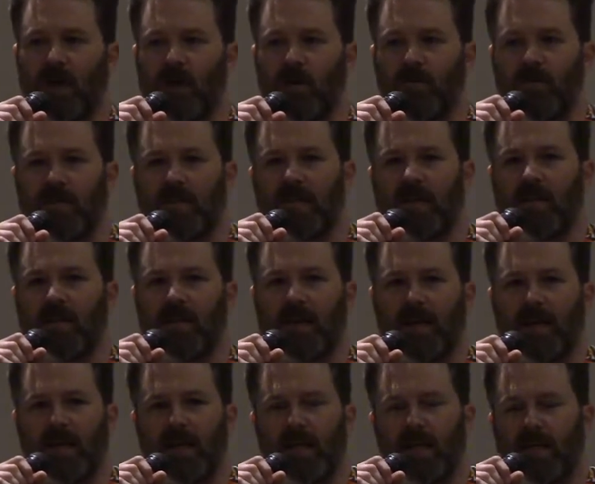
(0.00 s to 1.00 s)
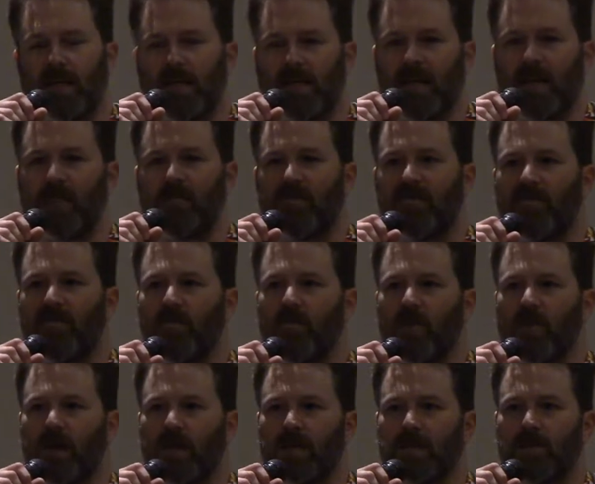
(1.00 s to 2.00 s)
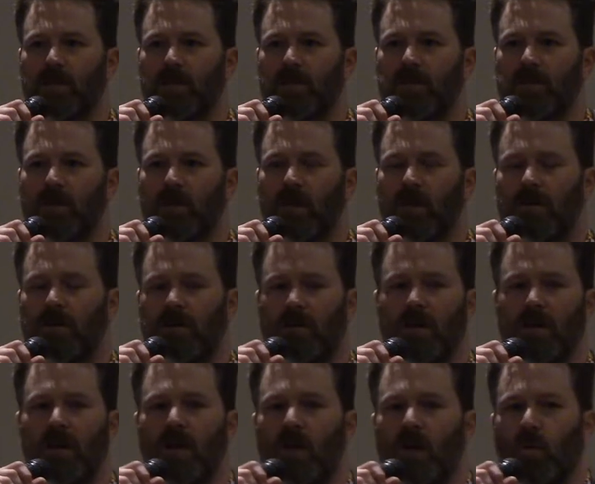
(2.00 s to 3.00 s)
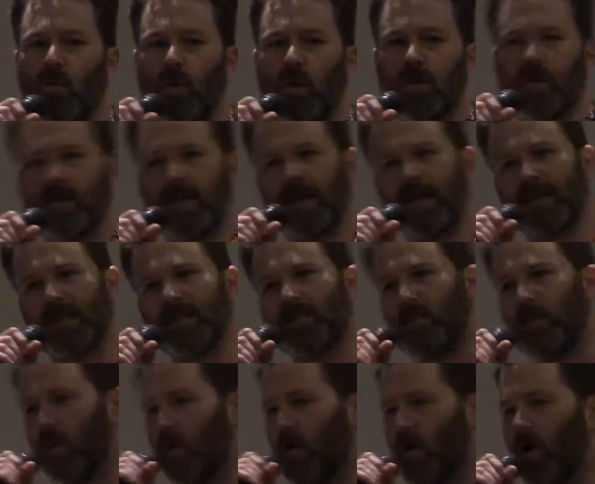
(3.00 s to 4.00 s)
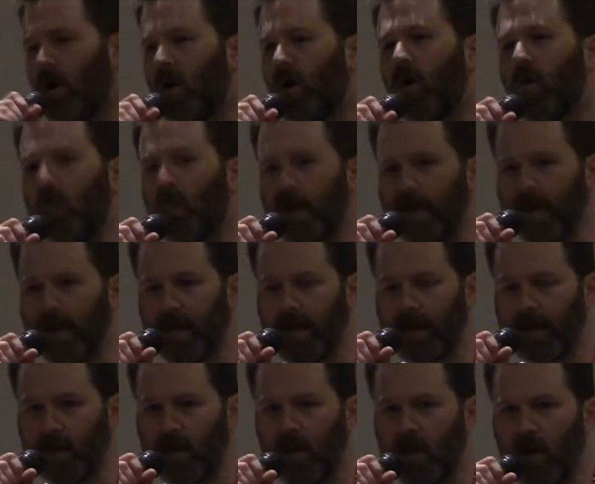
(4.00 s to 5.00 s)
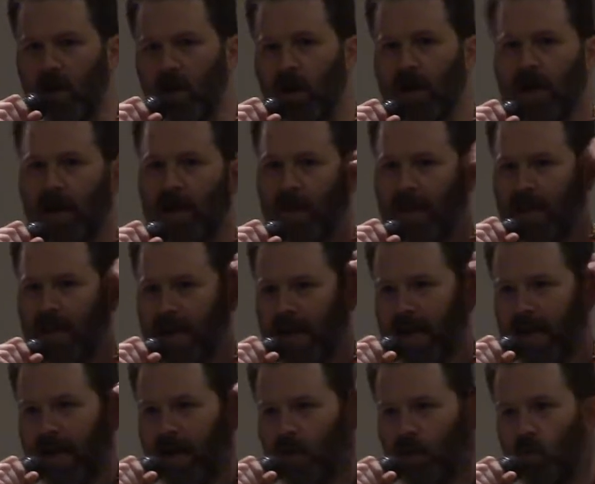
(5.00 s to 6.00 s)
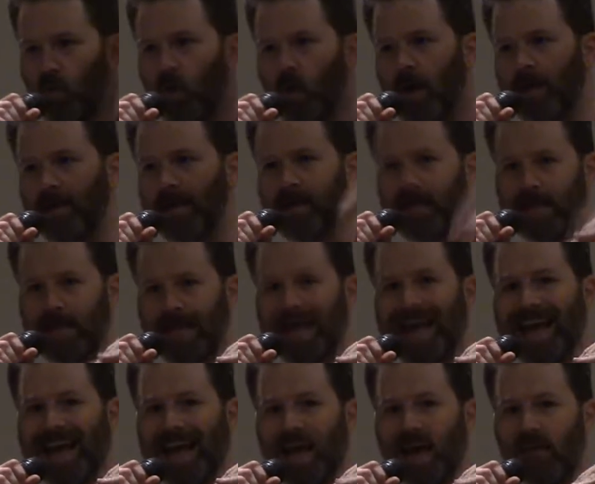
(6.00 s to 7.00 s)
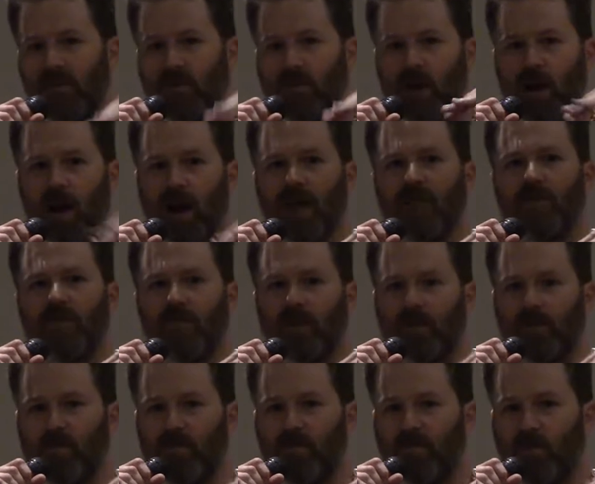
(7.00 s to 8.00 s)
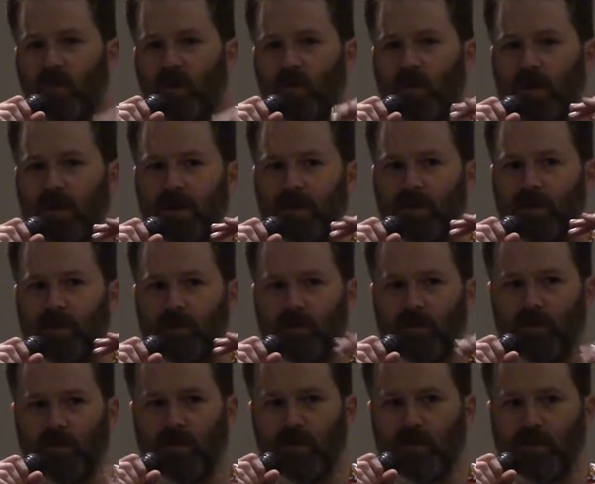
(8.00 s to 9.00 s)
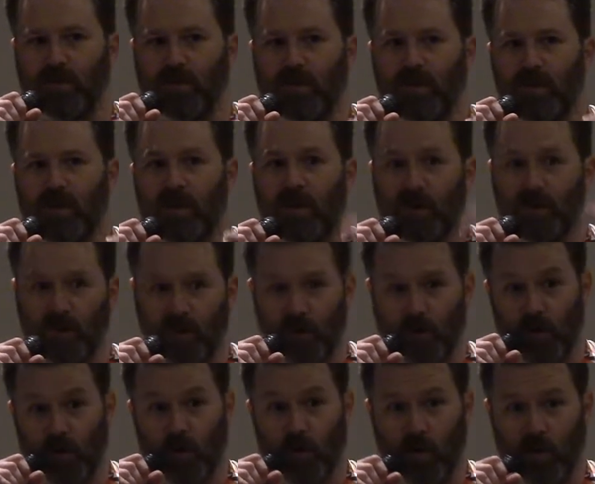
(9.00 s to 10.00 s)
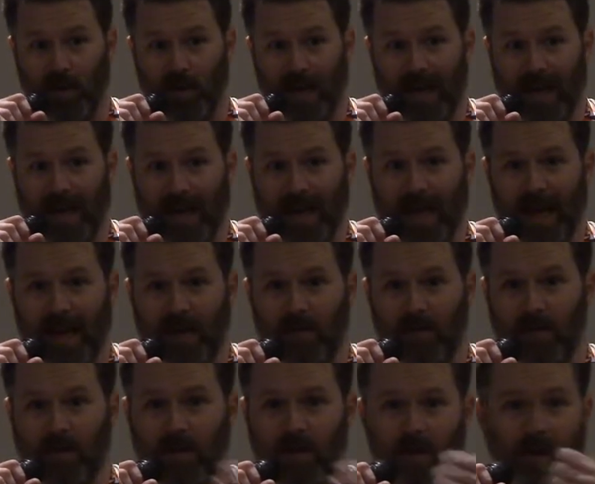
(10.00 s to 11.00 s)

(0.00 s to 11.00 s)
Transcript: I was there like a day before Expo started, worked the Expo all weekend long, and then I had one day of recovery before I went into the booth to record that game.